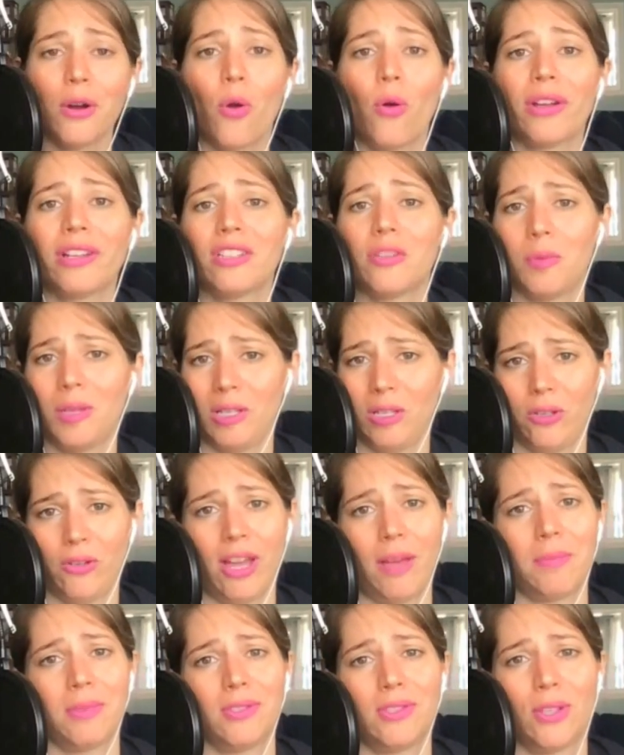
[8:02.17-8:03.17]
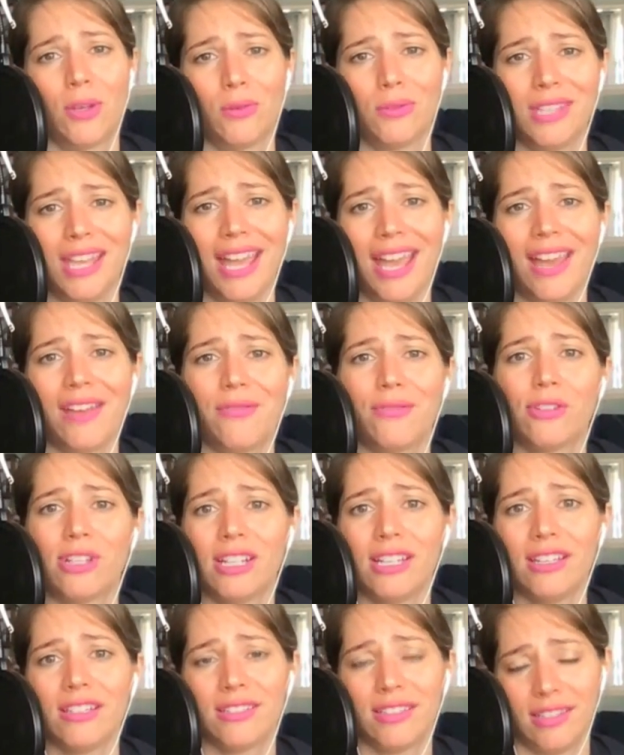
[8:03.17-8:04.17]
are going to be new episodes
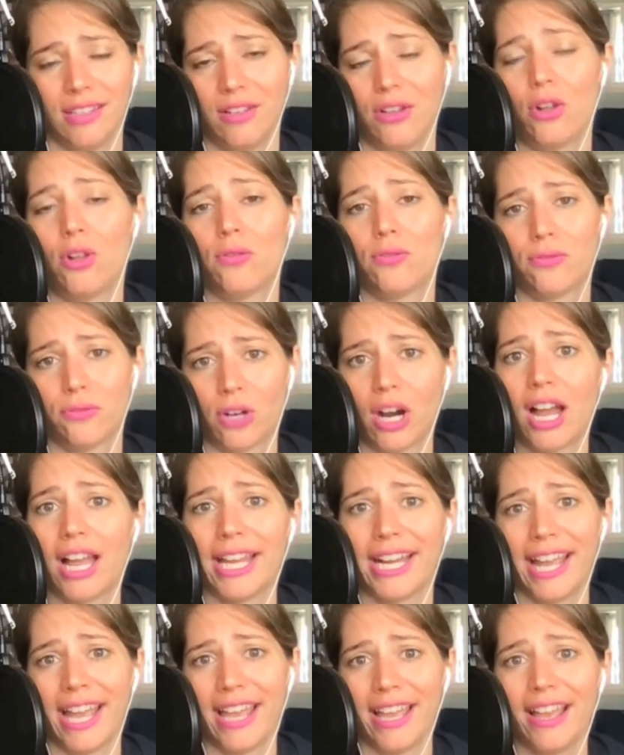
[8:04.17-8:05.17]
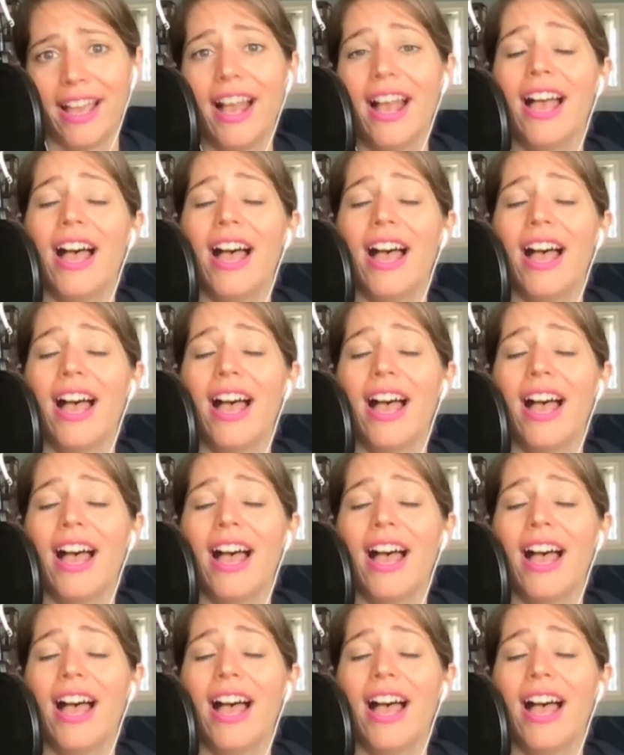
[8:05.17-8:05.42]
every single Friday.